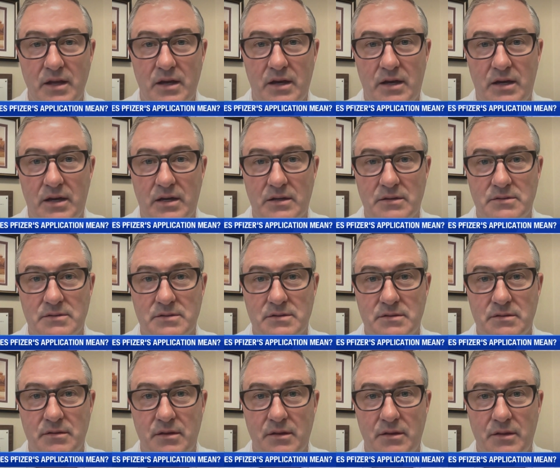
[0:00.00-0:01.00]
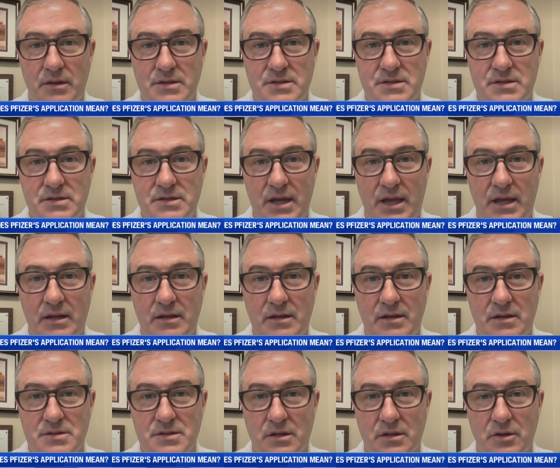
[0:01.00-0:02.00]
Uh, this data
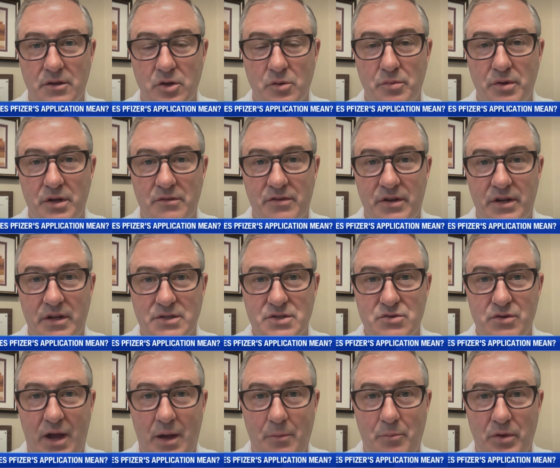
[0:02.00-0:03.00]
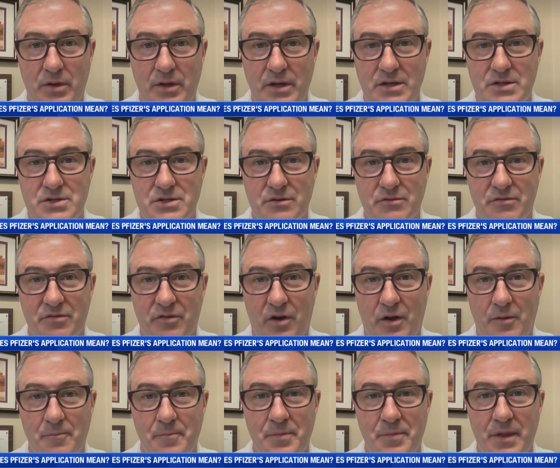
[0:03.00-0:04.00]
is a little bit of an extrapolation
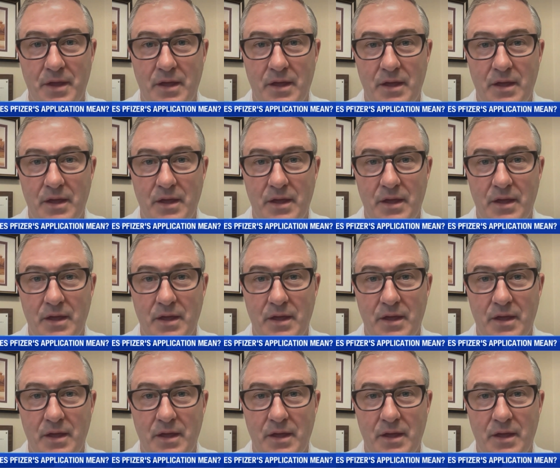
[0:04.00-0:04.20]
from